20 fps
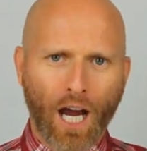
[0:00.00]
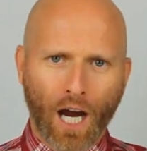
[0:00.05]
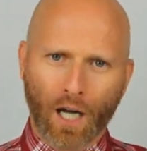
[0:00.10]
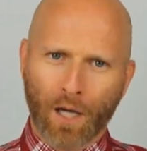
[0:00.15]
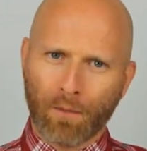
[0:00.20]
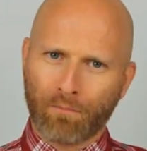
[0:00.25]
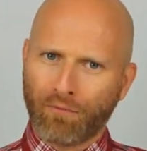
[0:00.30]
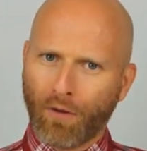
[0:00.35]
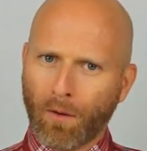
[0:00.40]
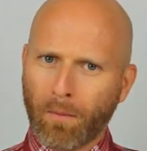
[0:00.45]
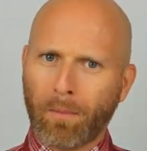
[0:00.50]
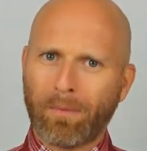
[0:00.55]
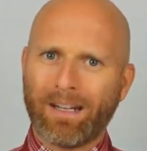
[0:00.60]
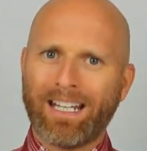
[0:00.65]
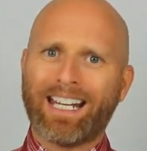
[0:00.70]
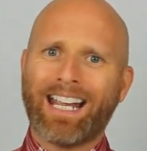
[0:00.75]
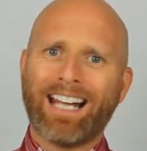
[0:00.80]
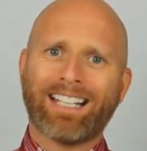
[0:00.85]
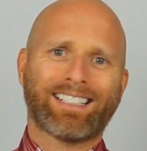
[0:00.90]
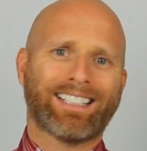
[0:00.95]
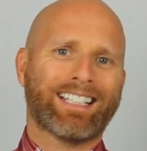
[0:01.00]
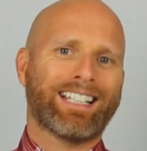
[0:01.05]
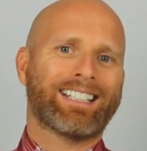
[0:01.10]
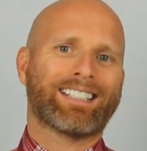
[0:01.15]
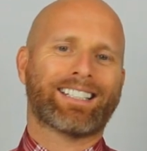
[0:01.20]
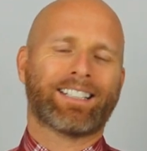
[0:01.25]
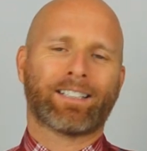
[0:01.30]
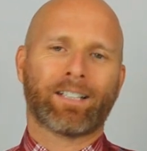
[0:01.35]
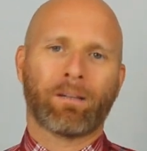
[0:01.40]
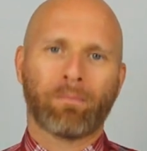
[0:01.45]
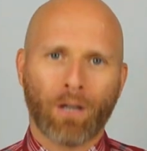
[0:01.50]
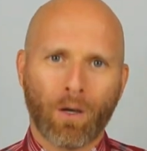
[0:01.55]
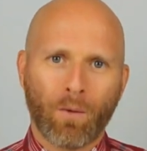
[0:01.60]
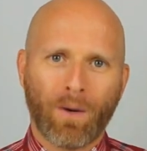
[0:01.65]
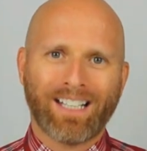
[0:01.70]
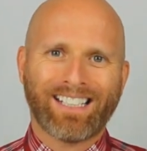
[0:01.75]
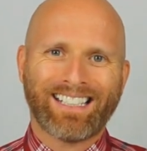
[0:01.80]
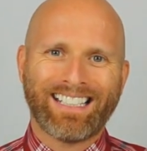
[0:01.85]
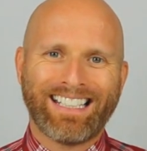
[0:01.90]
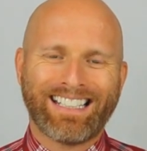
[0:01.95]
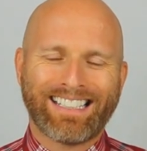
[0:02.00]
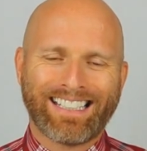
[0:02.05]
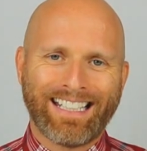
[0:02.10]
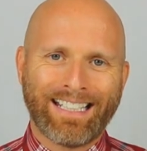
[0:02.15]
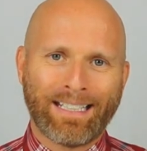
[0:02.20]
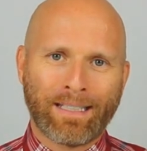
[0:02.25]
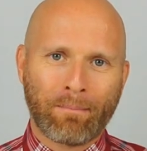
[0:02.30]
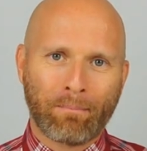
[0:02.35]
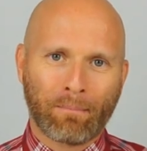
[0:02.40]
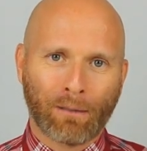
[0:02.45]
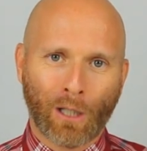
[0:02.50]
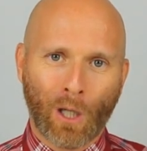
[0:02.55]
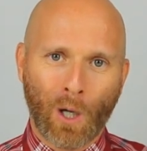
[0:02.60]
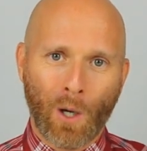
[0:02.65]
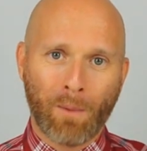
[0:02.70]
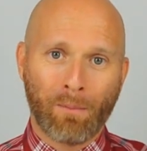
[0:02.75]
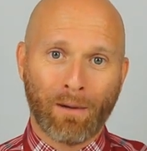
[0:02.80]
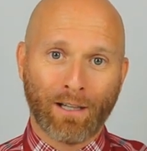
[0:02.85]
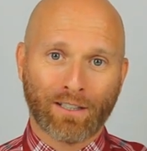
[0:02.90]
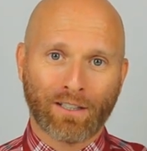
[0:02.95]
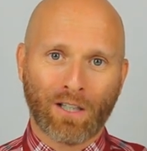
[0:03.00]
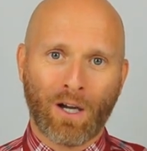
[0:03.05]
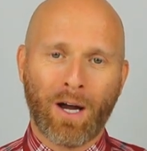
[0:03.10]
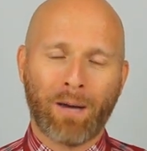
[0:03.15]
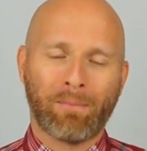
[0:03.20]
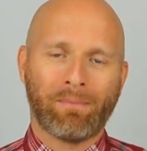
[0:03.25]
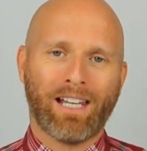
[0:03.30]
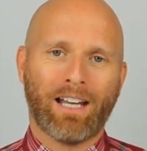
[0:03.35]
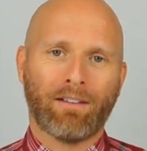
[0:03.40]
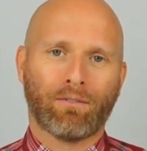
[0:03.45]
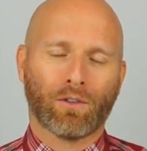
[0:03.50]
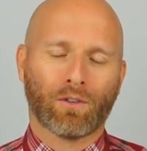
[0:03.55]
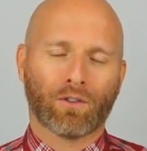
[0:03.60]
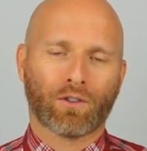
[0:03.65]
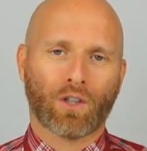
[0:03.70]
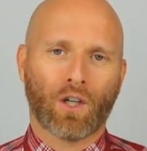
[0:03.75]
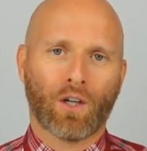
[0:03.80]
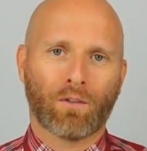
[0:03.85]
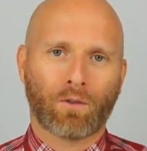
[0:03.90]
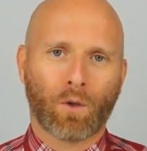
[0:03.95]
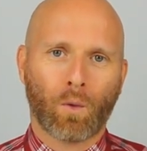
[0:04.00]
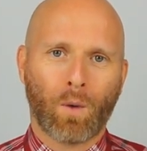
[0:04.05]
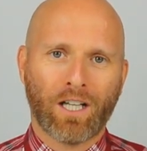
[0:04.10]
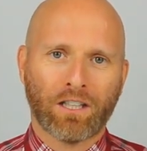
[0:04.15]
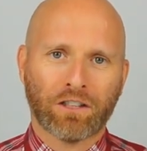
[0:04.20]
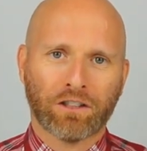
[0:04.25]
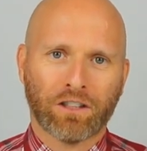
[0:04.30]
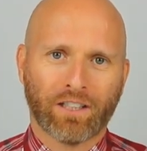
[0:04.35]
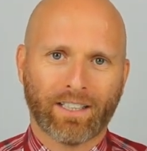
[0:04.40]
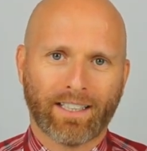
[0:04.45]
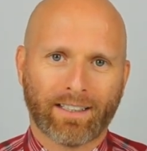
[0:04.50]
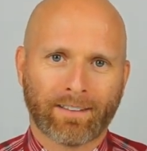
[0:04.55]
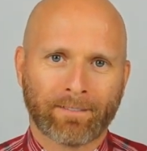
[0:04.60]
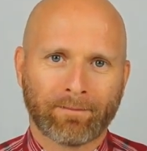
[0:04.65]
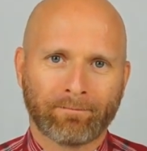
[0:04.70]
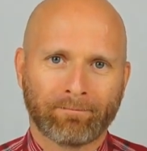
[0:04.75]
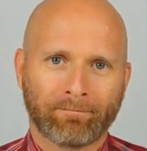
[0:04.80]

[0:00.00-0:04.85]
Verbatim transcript: and are probably getting into WSET diploma type levels of questioning.